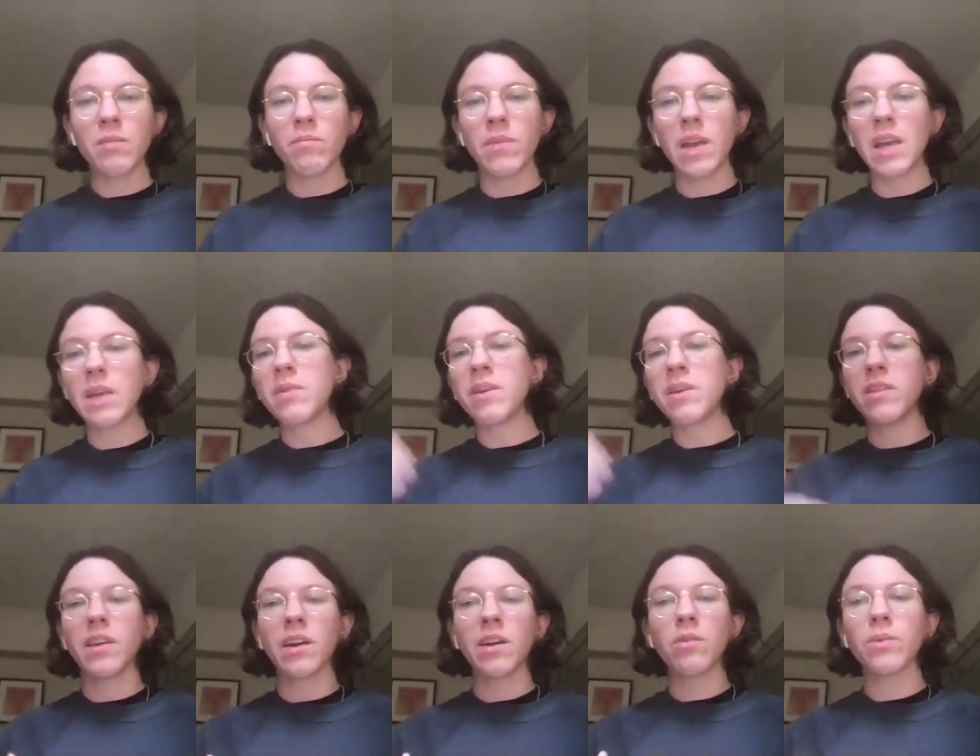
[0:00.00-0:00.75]

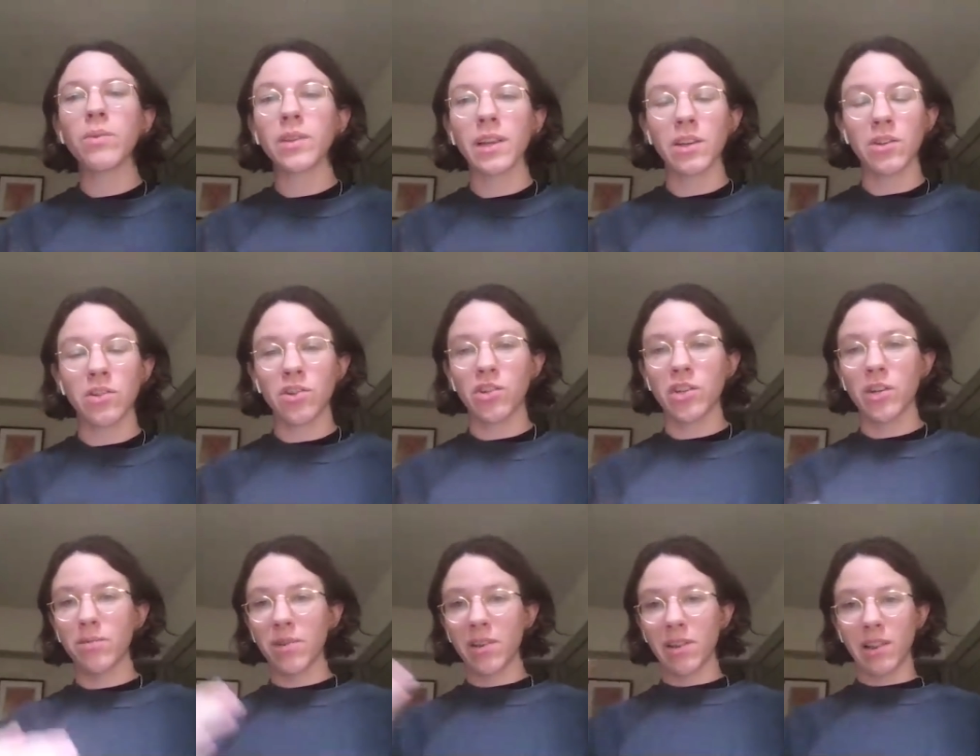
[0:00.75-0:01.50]
maybe their
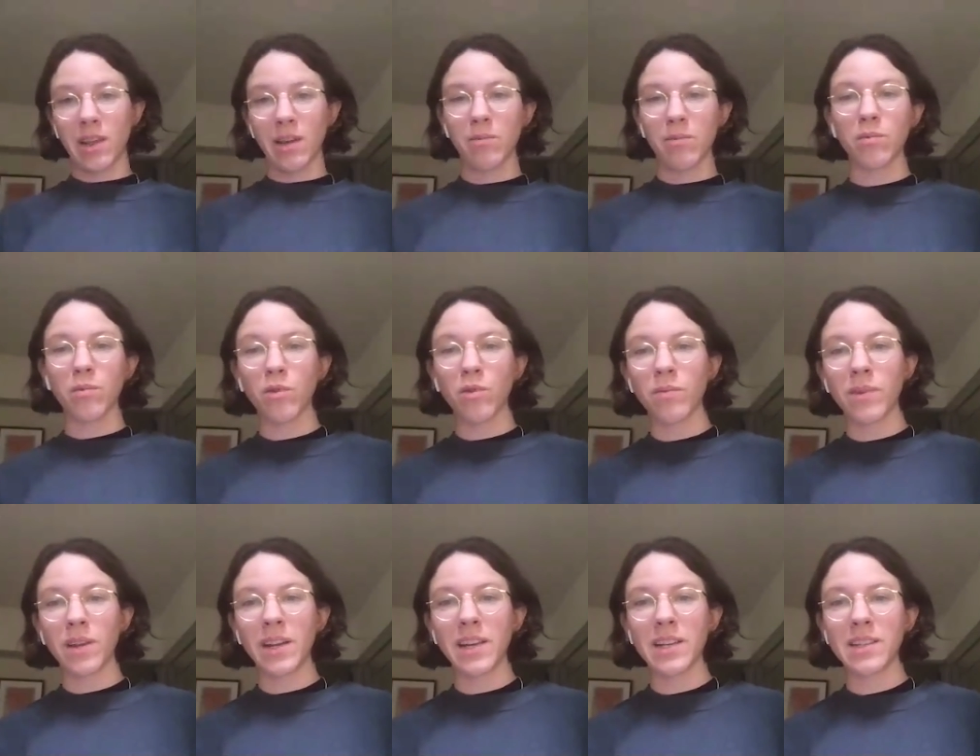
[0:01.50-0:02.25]
relationship to the labor
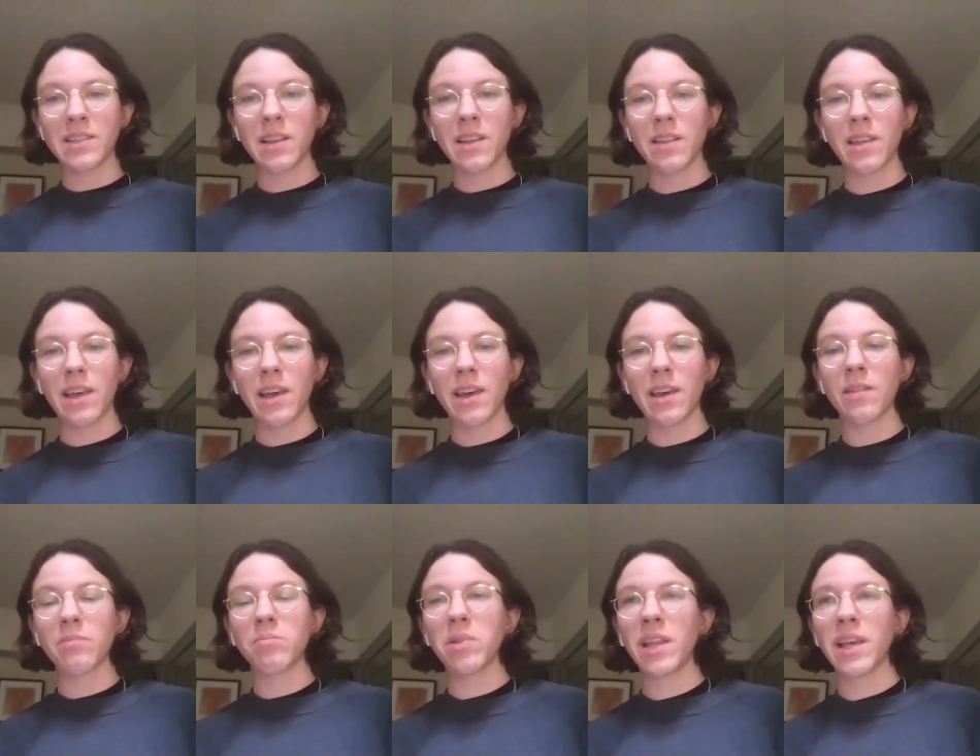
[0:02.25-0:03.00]
movement is that
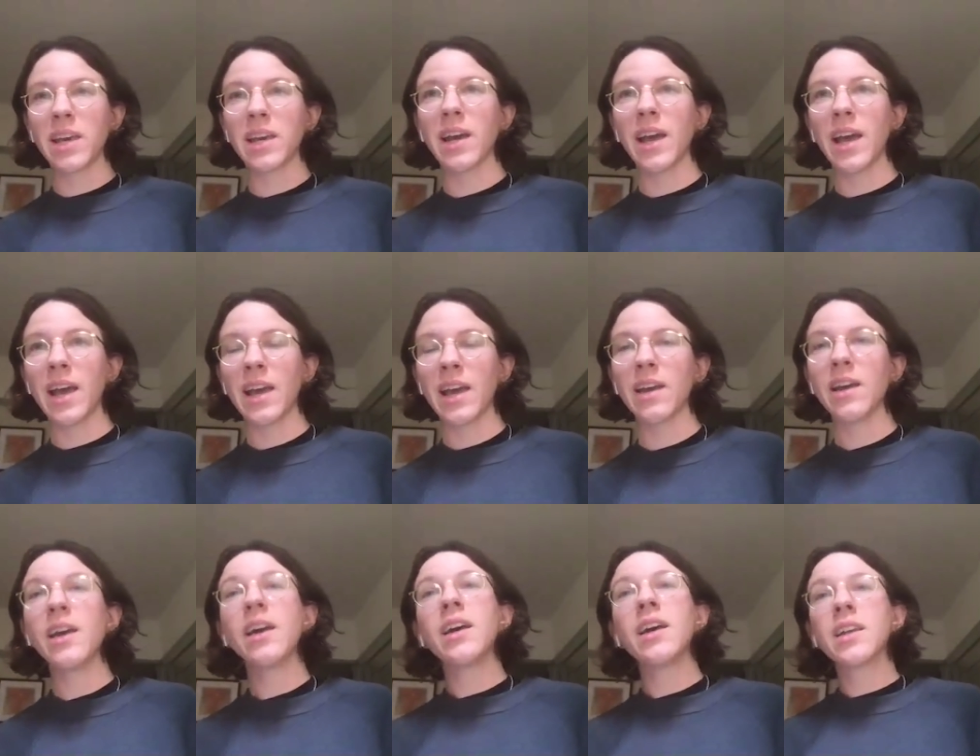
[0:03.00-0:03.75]
they play
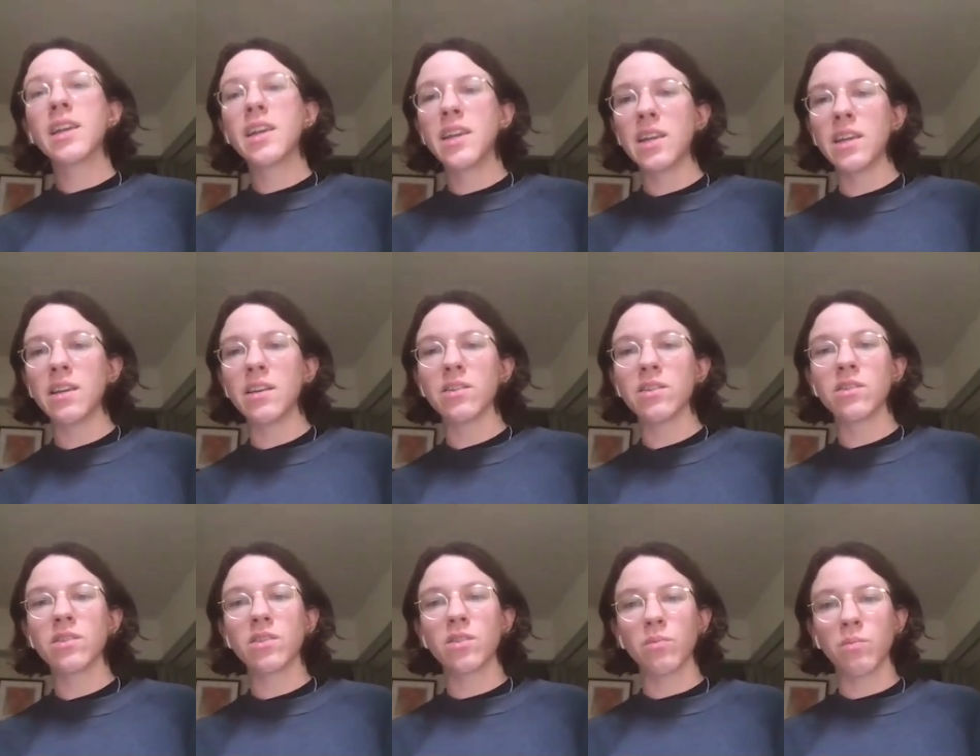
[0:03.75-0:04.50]
a
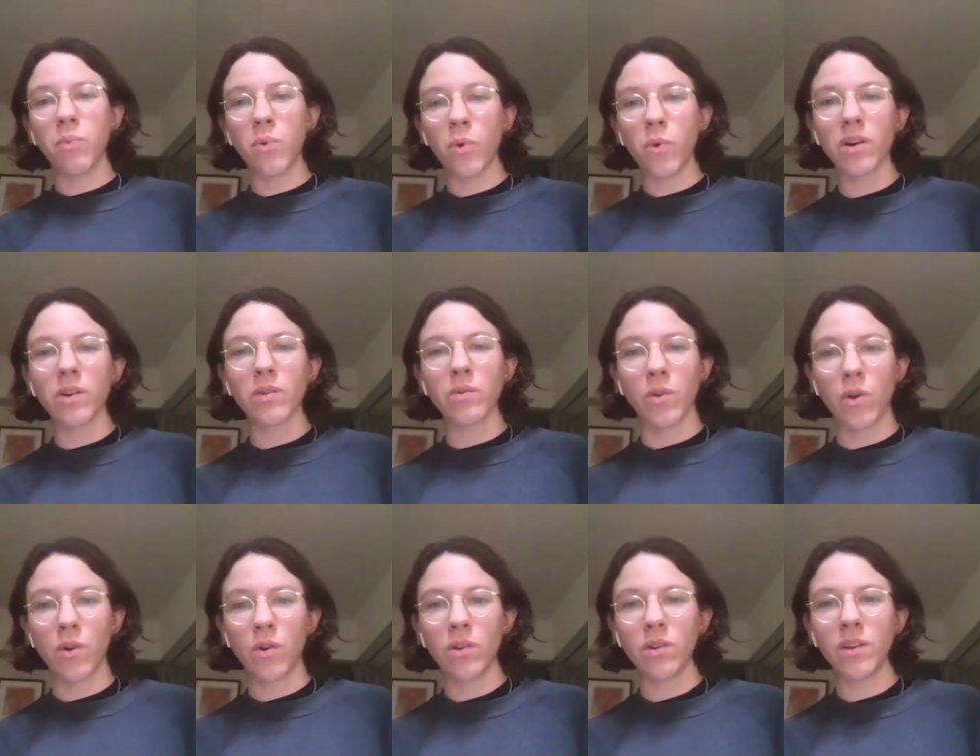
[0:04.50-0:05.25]
key support
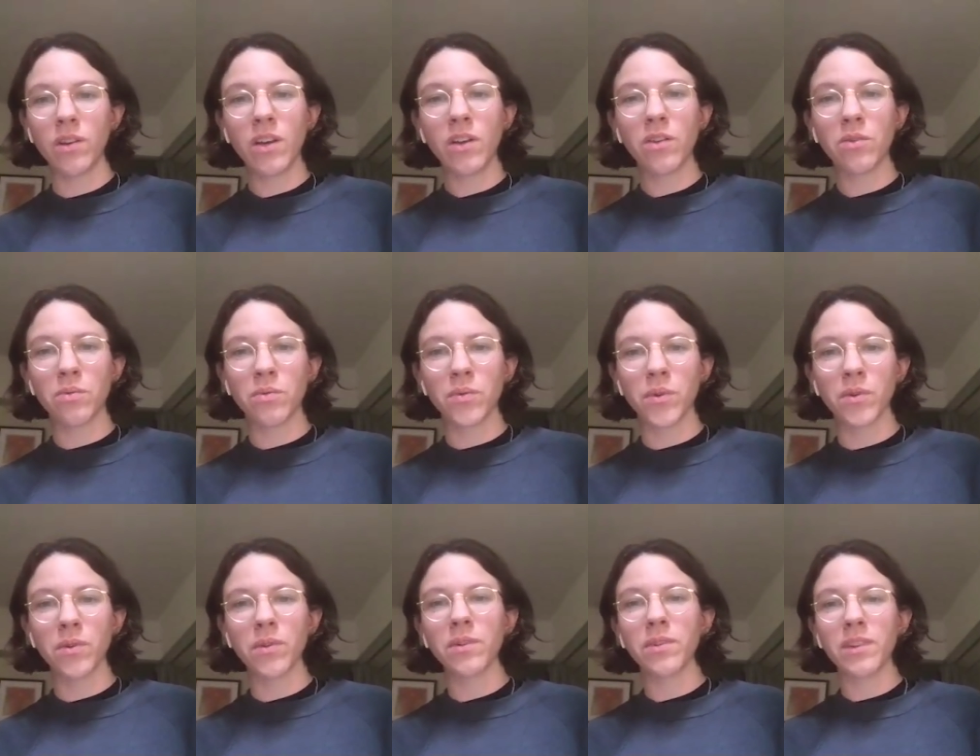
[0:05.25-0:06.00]
role
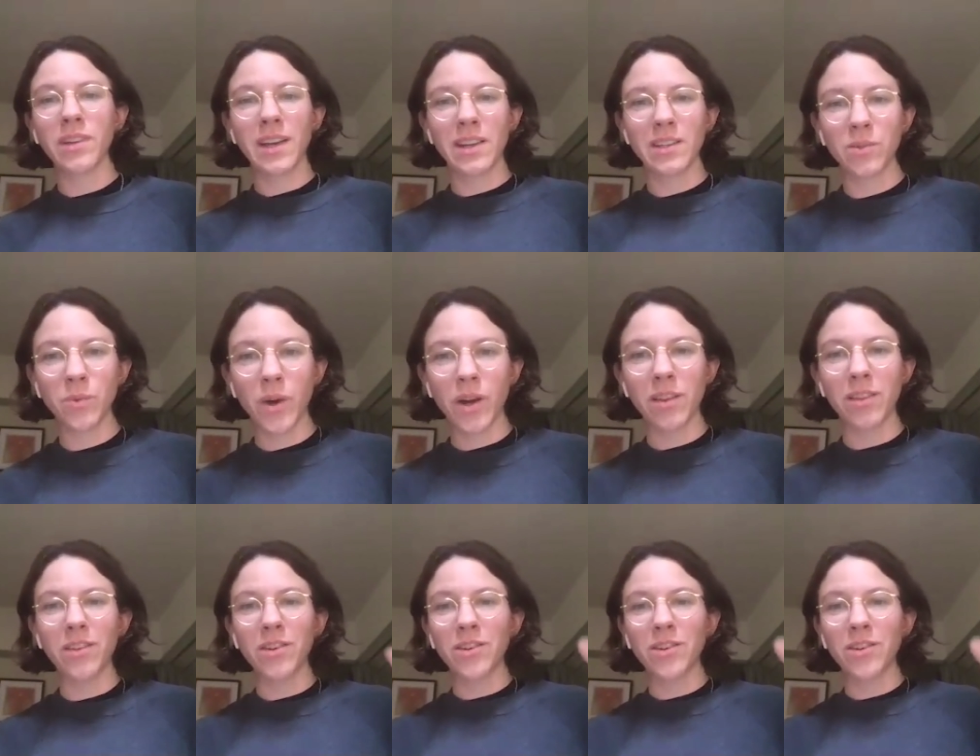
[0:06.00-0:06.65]
through, guess what,